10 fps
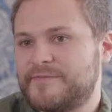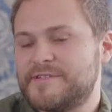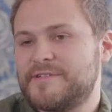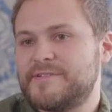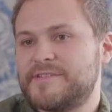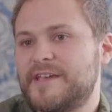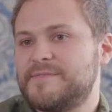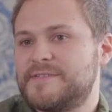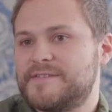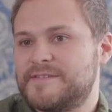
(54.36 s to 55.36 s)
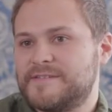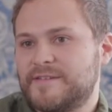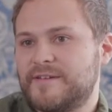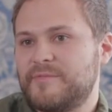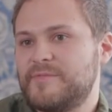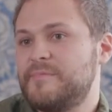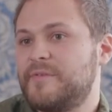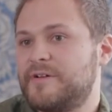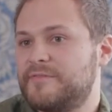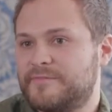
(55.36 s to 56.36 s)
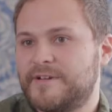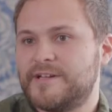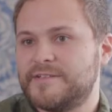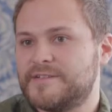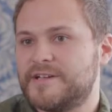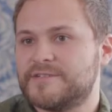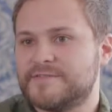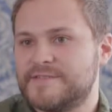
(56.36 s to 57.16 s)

for Secret Escapes is being part of a very international